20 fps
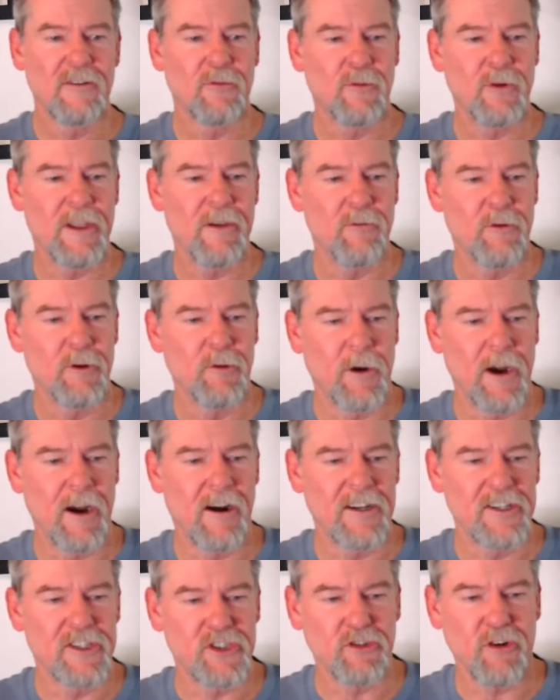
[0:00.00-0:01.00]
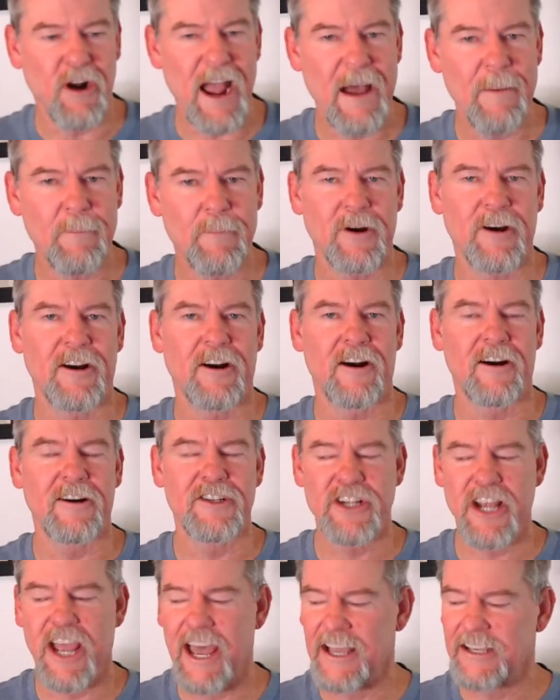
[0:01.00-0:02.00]
We would wear a strap on our
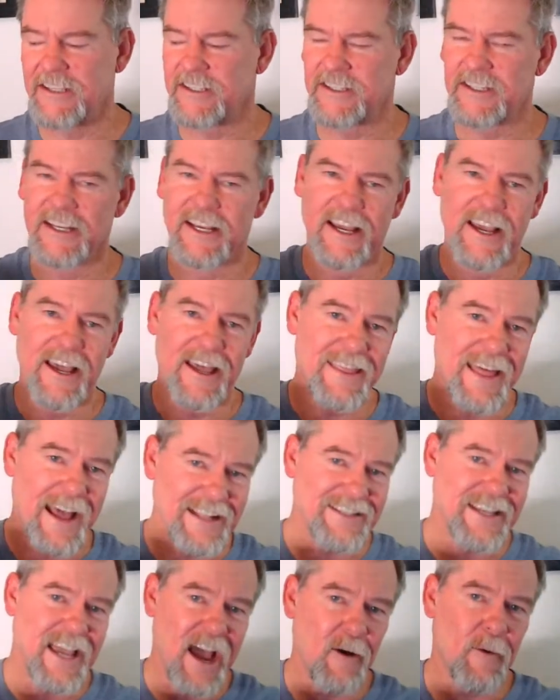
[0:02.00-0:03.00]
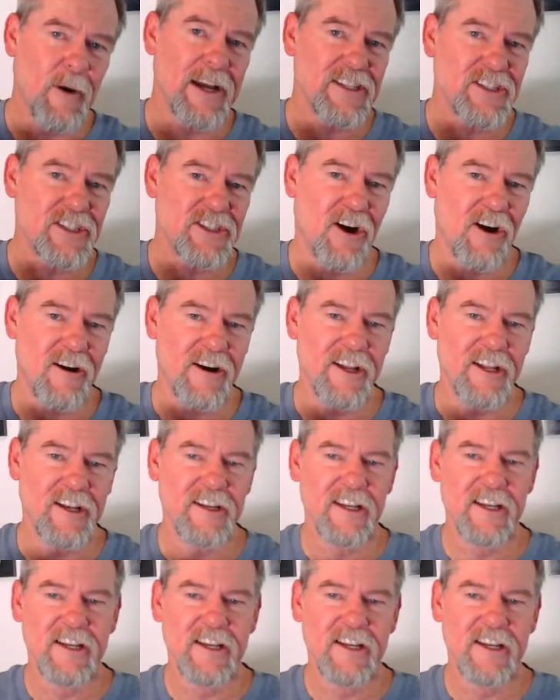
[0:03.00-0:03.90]
chest. That's how I started.